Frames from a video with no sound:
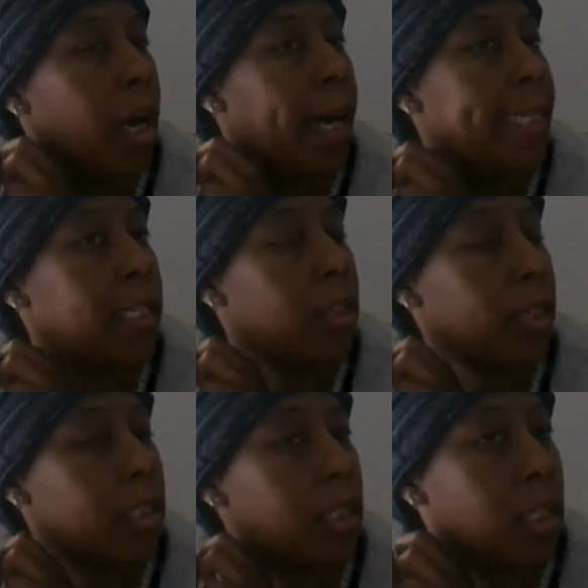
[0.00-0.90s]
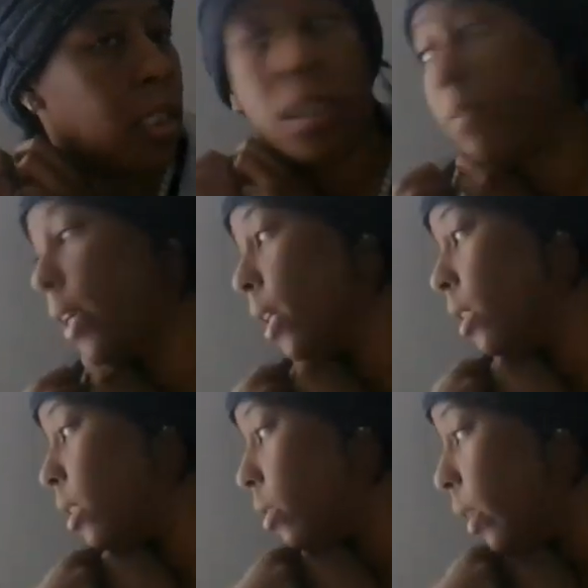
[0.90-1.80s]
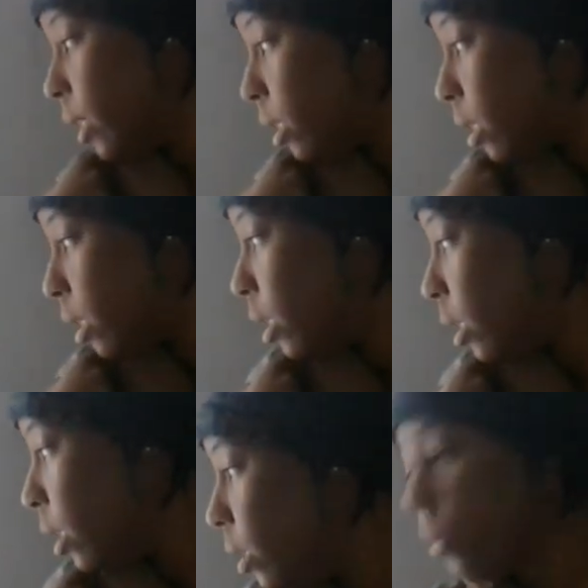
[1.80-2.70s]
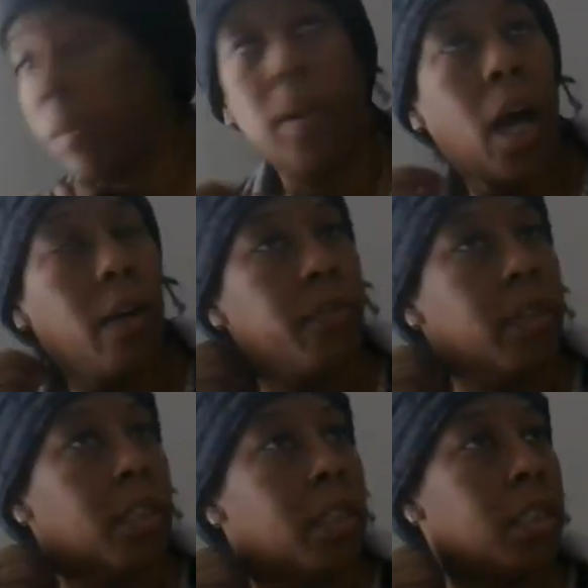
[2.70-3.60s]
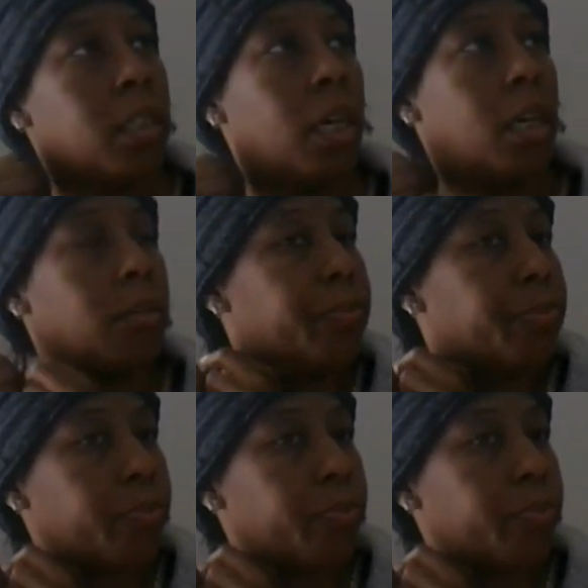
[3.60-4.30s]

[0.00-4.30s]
I didn't know how to study in advance, so I'd study after um,